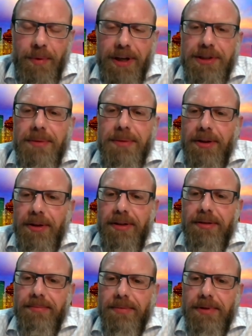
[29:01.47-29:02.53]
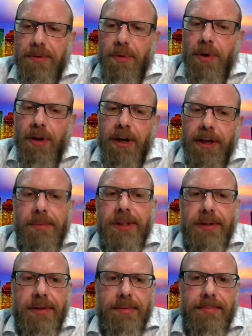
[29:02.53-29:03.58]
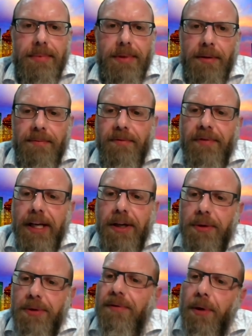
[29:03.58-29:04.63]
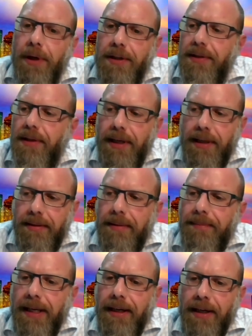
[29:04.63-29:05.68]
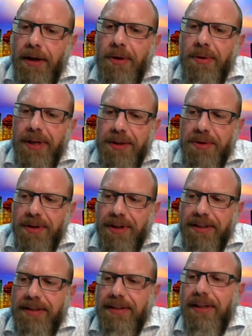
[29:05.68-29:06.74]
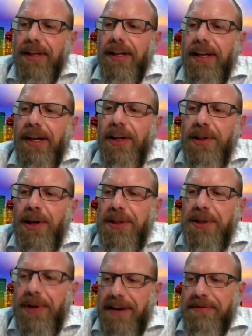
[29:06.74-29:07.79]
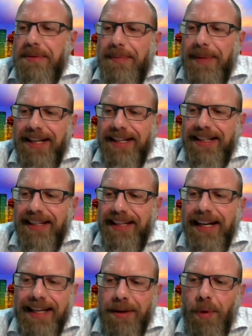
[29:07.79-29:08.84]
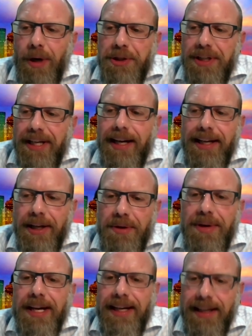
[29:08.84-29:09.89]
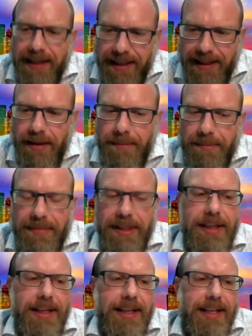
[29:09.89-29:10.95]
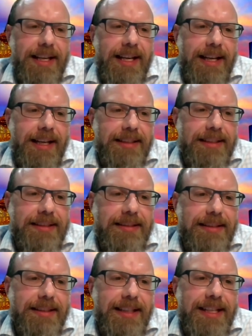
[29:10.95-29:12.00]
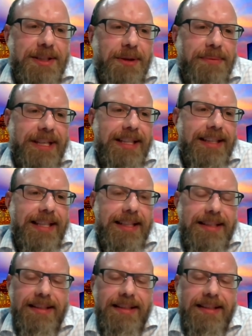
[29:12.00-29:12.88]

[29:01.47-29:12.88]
some other oral arguments, videos of lawyers that I know and trust. Talked to one of them about it, and I had watched a guy go right ahead of him, and he told me that